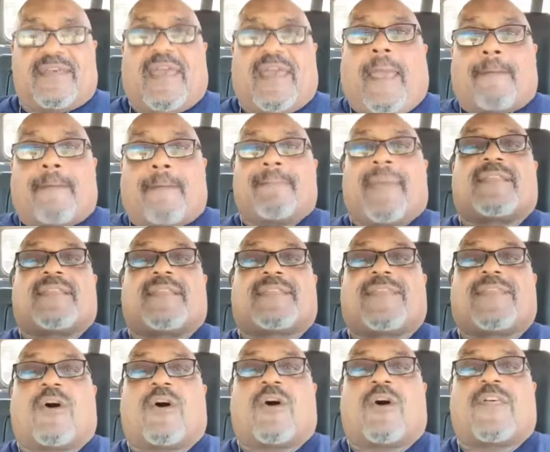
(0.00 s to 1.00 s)

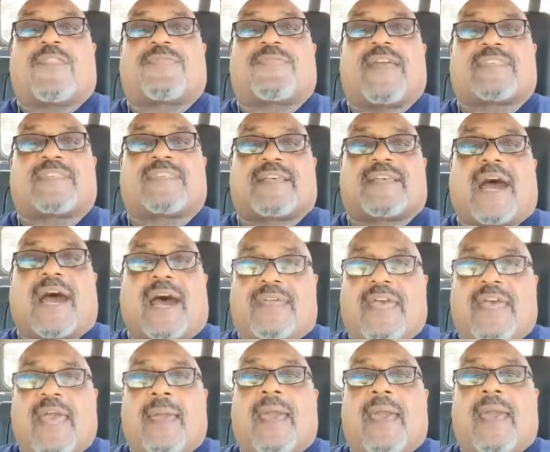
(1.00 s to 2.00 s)
Meditate on the things of God
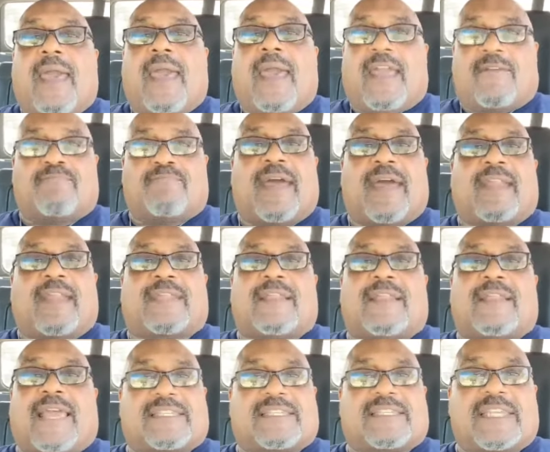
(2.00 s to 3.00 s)
and meditate,
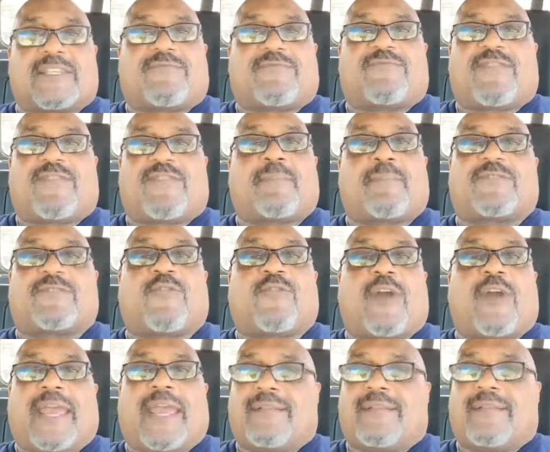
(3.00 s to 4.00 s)
like it says in Philippians
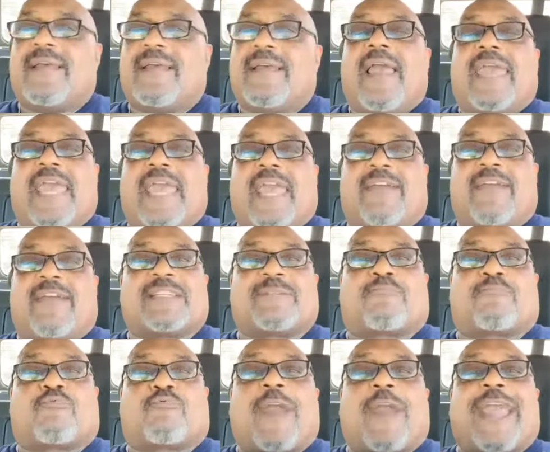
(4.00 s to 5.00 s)
4:8. If it's
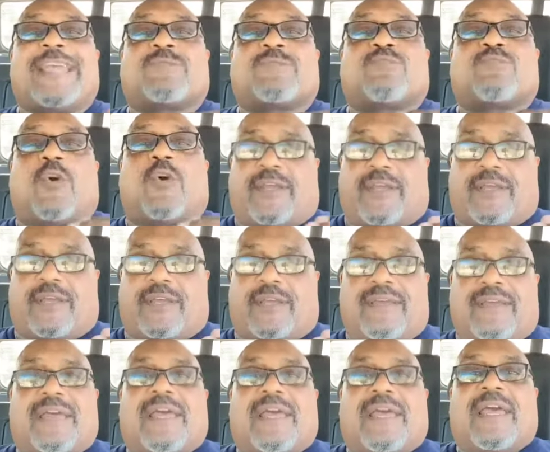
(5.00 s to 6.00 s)
praiseworthy,
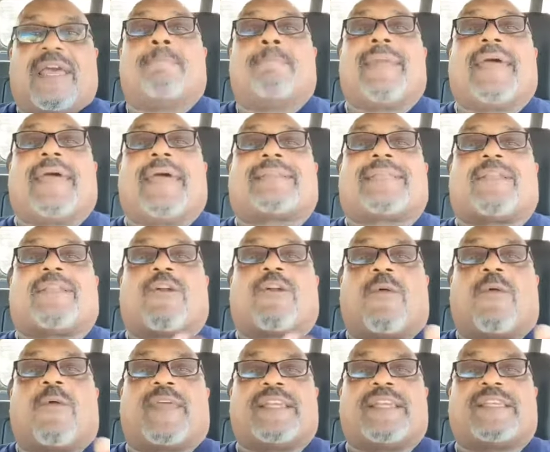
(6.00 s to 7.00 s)
meditate
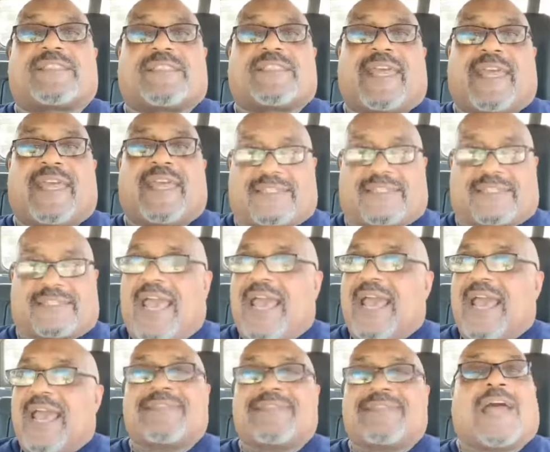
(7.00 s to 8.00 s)
on these things,
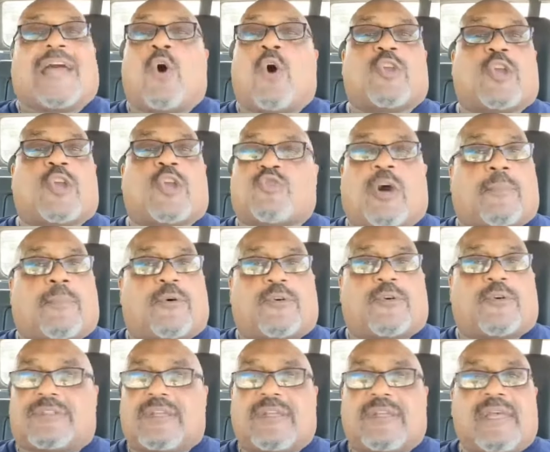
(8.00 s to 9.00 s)
not on your
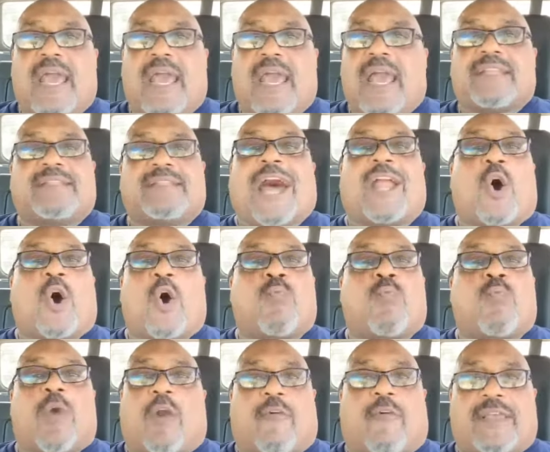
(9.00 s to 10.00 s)
troubles, not on
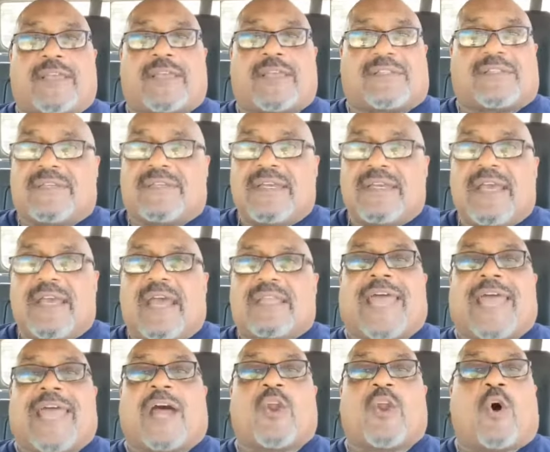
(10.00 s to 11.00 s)
worries,
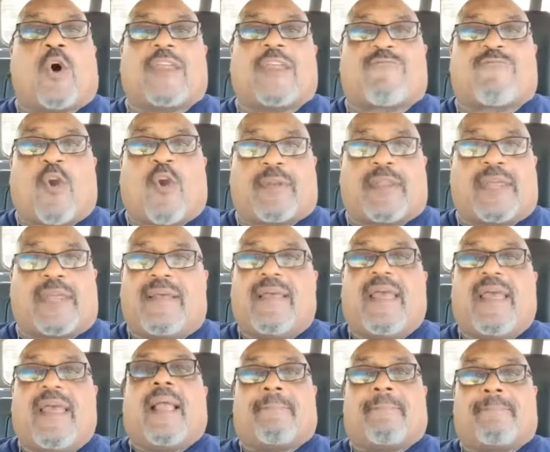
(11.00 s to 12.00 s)
not on infirmity.
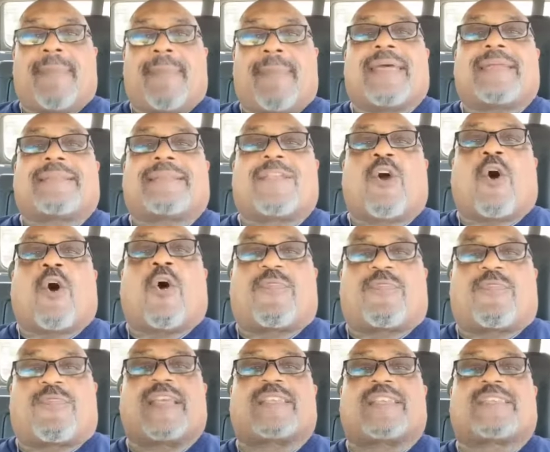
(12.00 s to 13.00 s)
Meditate on
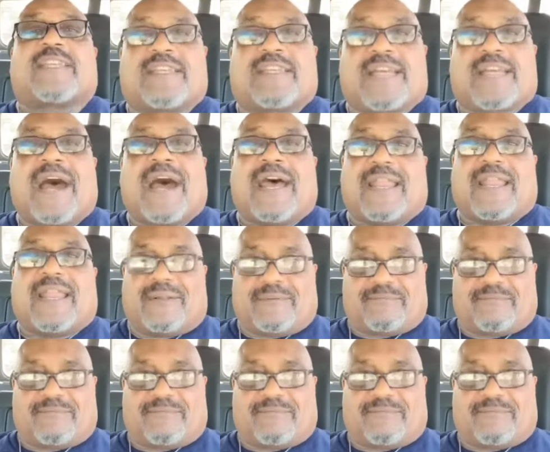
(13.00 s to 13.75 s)
things of God.